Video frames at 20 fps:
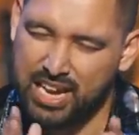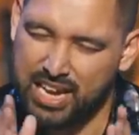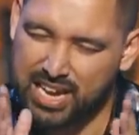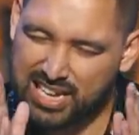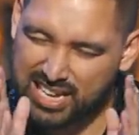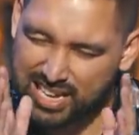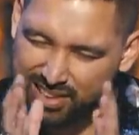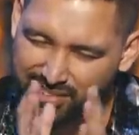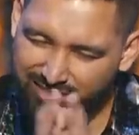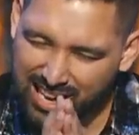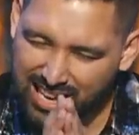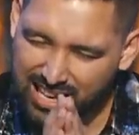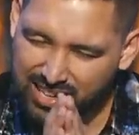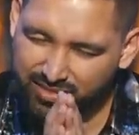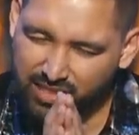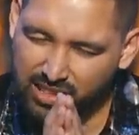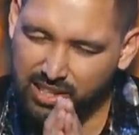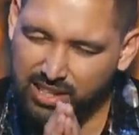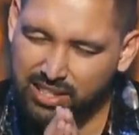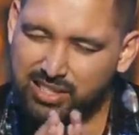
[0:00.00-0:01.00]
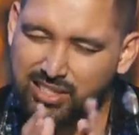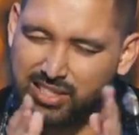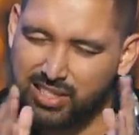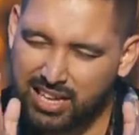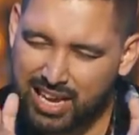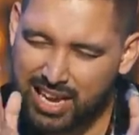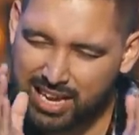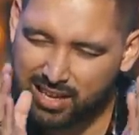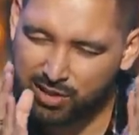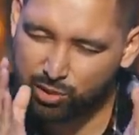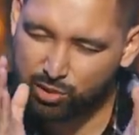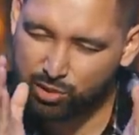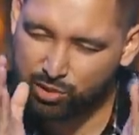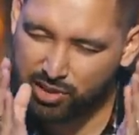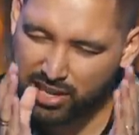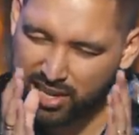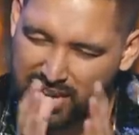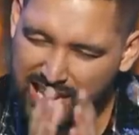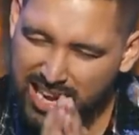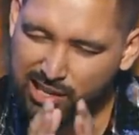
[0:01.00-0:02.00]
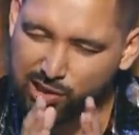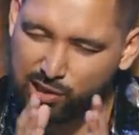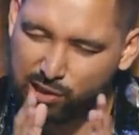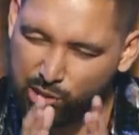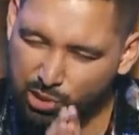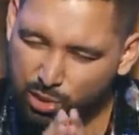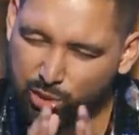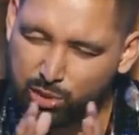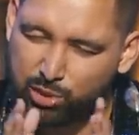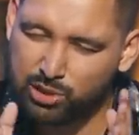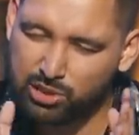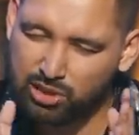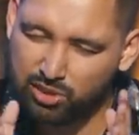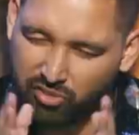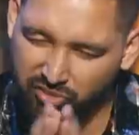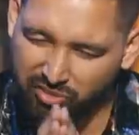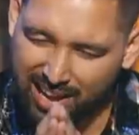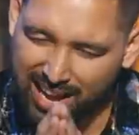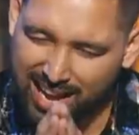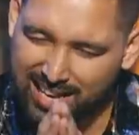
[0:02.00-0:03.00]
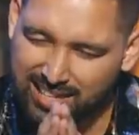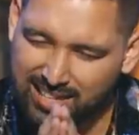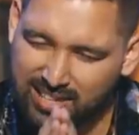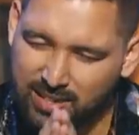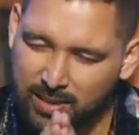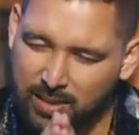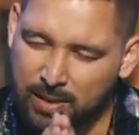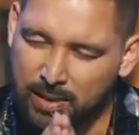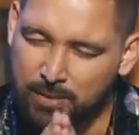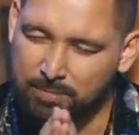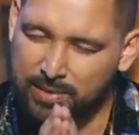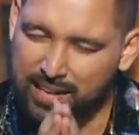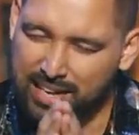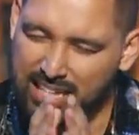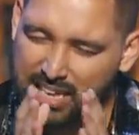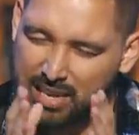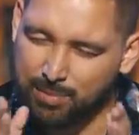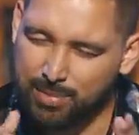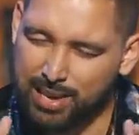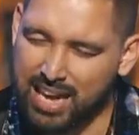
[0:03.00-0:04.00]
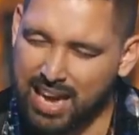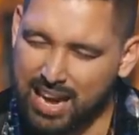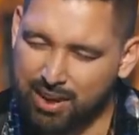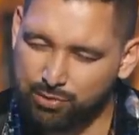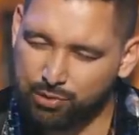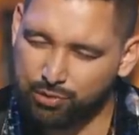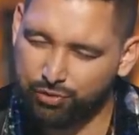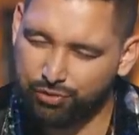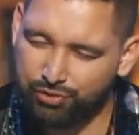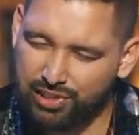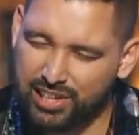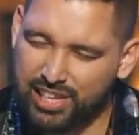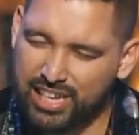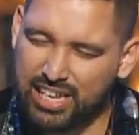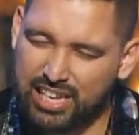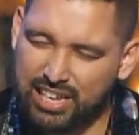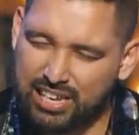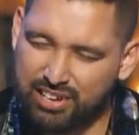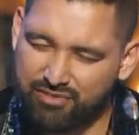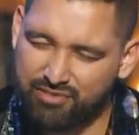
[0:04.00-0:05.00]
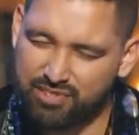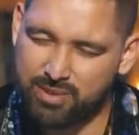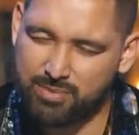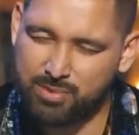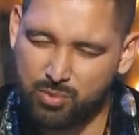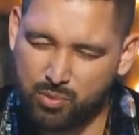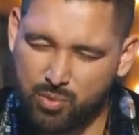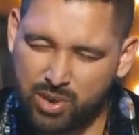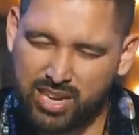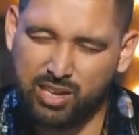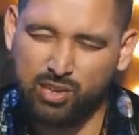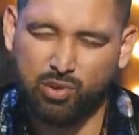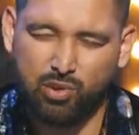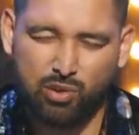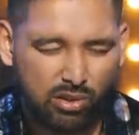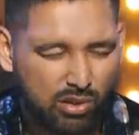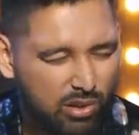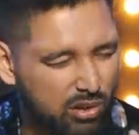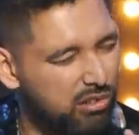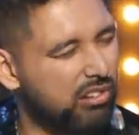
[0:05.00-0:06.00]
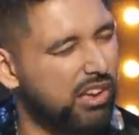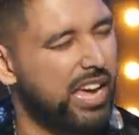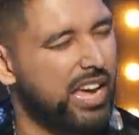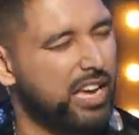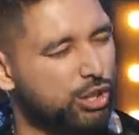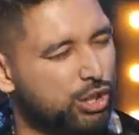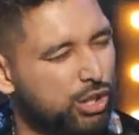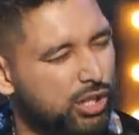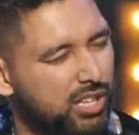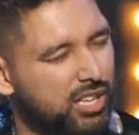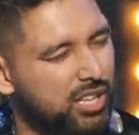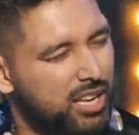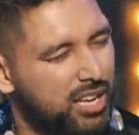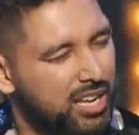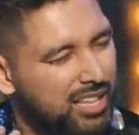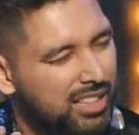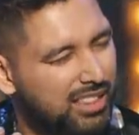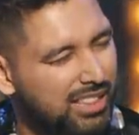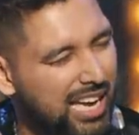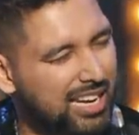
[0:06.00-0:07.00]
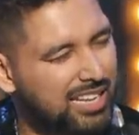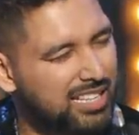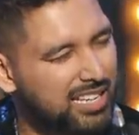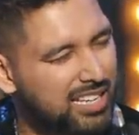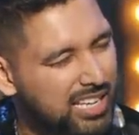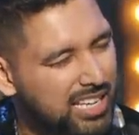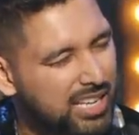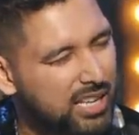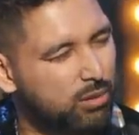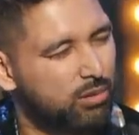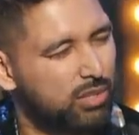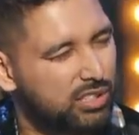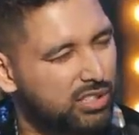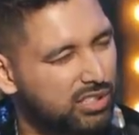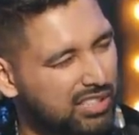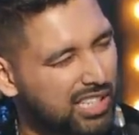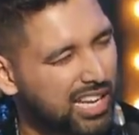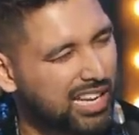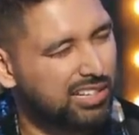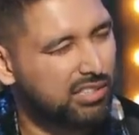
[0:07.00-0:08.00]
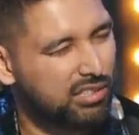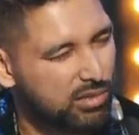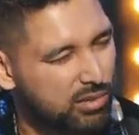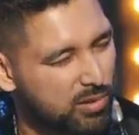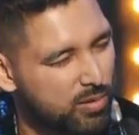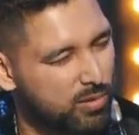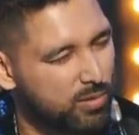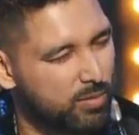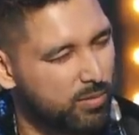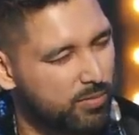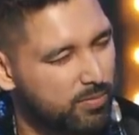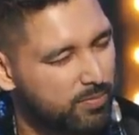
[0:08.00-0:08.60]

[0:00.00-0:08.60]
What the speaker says: A revivalist has to get used to the fact that he may have to flee from the very own location that he was sent to.